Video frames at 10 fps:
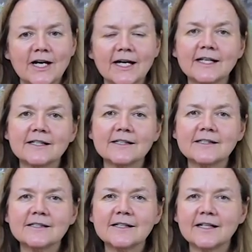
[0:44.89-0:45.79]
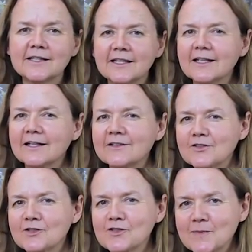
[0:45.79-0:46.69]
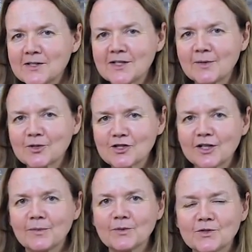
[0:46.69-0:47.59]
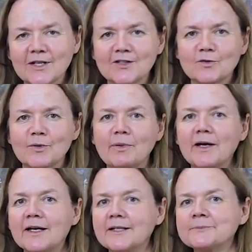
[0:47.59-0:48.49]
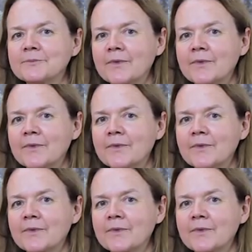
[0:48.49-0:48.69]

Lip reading: And I think underestimated how much time it would take to prepare